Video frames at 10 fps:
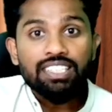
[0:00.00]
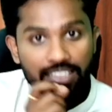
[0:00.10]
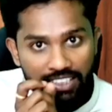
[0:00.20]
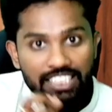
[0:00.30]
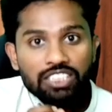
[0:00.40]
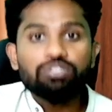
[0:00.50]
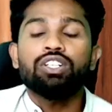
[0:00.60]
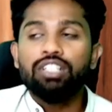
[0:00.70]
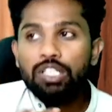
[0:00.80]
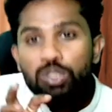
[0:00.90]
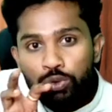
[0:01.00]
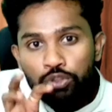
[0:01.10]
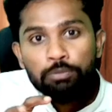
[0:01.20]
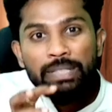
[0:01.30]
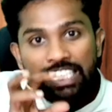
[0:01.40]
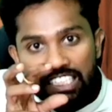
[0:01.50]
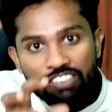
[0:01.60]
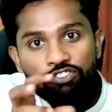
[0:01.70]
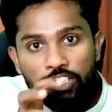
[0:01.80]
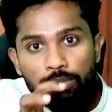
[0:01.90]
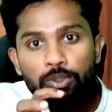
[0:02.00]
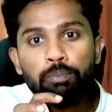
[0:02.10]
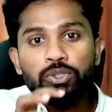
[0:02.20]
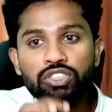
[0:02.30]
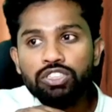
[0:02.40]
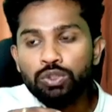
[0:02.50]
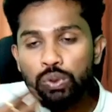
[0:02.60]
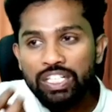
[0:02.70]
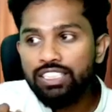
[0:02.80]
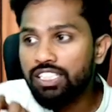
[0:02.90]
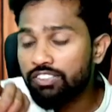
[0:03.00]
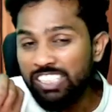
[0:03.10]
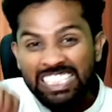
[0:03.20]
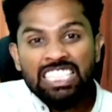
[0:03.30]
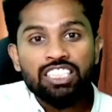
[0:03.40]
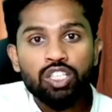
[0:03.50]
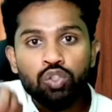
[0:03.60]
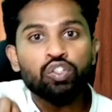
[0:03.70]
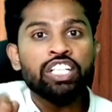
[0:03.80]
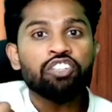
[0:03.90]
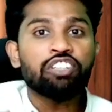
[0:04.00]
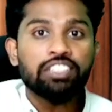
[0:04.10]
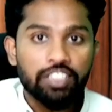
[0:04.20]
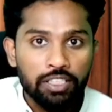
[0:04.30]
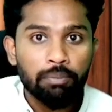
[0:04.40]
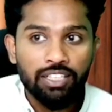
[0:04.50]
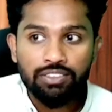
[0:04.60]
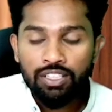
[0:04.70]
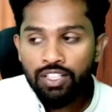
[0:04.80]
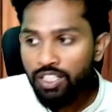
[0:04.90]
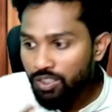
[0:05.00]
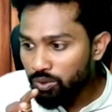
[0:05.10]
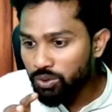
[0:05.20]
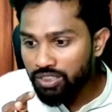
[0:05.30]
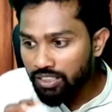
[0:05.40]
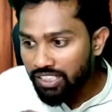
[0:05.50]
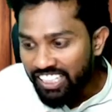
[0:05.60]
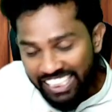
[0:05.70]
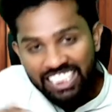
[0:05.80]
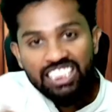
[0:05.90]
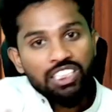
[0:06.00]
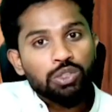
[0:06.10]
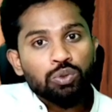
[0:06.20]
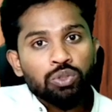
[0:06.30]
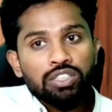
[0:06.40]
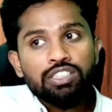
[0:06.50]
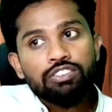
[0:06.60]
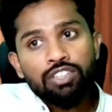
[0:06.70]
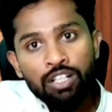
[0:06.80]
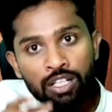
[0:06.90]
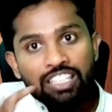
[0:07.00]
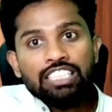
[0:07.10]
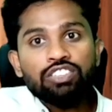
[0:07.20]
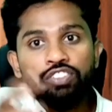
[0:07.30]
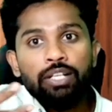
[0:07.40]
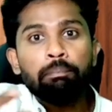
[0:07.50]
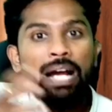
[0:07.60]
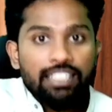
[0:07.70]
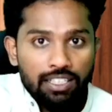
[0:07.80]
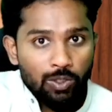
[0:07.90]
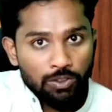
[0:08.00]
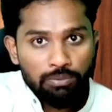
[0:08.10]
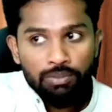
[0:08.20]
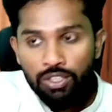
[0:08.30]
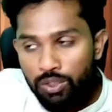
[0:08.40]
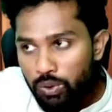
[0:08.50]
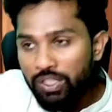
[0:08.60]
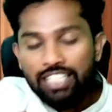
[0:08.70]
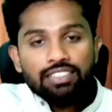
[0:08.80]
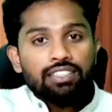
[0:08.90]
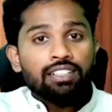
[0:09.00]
That is what you should be in a comfortable position to get that initial 25-30 marks. Those are the initial scorers runs for a batter also, to get